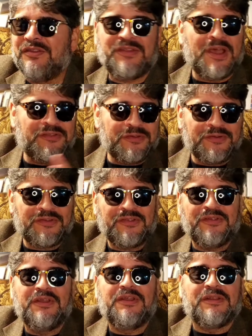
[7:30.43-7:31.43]

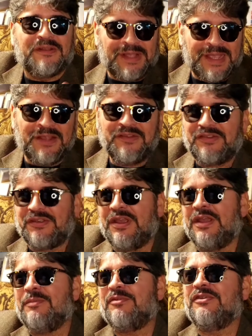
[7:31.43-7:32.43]
desert
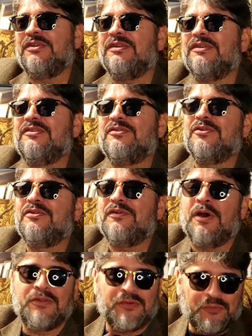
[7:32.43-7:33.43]
landscapes and sort
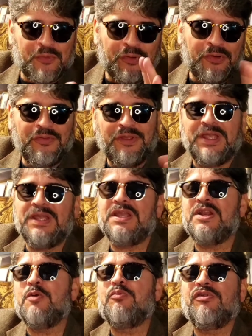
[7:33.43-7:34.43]
of otherworldly,
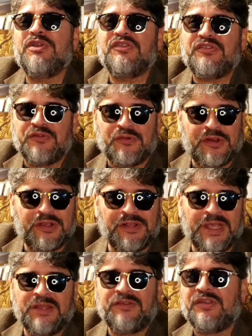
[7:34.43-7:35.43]
you know, prehistoric
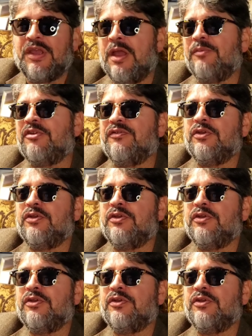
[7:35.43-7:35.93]
landscapes.